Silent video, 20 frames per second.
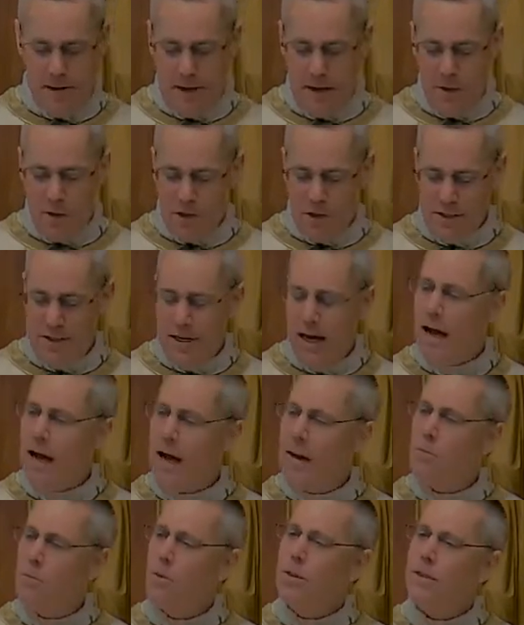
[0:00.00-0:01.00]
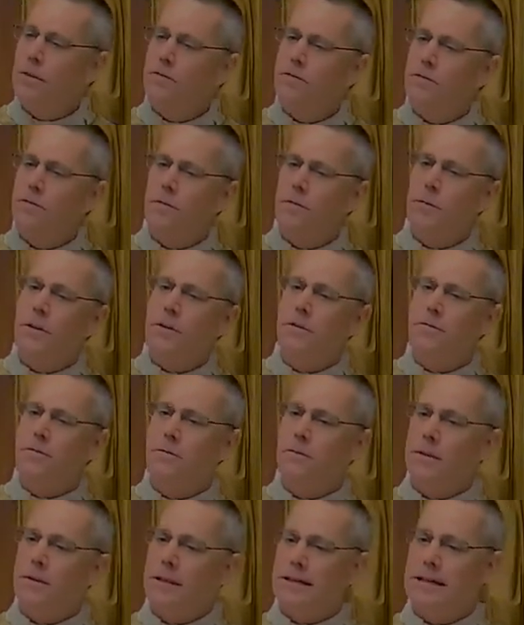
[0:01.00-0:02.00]
It was a time when
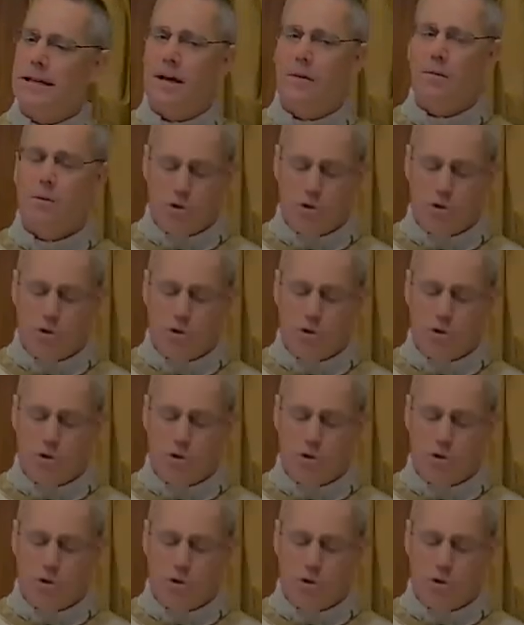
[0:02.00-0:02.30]
the day